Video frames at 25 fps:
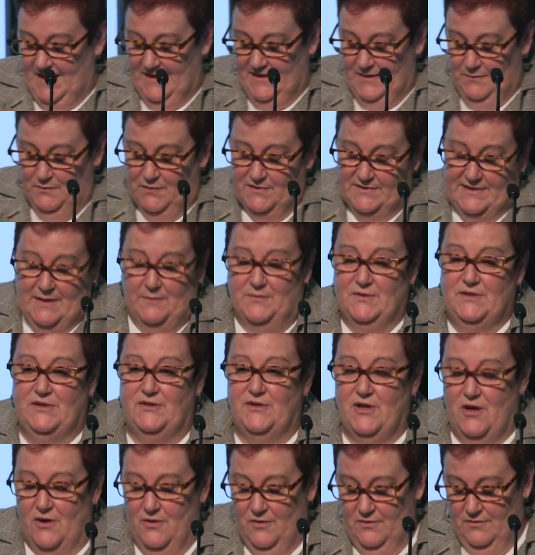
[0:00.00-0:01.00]
there was
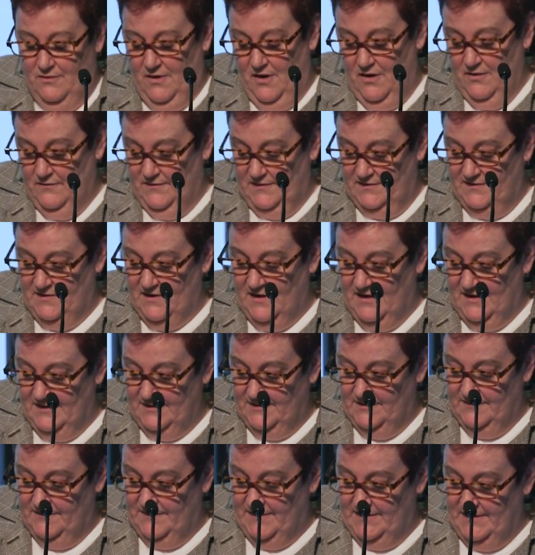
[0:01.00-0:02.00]
absolutely no
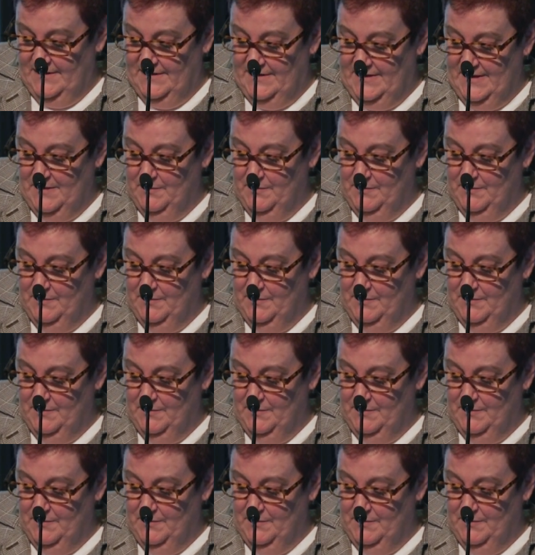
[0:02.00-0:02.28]
oversight of the